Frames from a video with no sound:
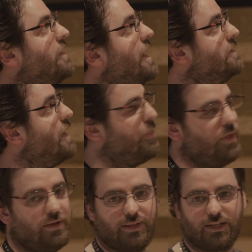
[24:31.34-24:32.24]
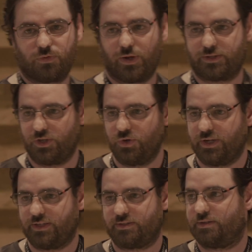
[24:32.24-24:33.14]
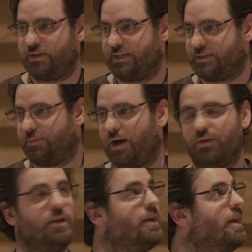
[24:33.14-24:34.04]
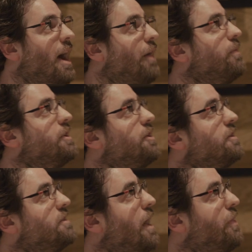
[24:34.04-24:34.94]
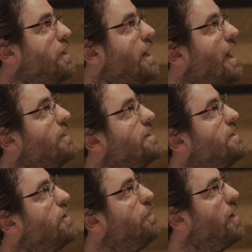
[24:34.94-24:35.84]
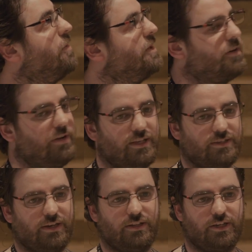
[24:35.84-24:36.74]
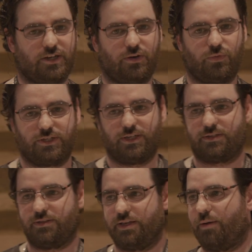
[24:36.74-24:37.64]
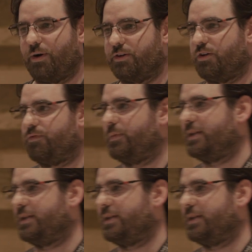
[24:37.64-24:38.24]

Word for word: takes nothing, that's what units is about, and returns nothing. And the second parameter, it's an integer, which is the amount of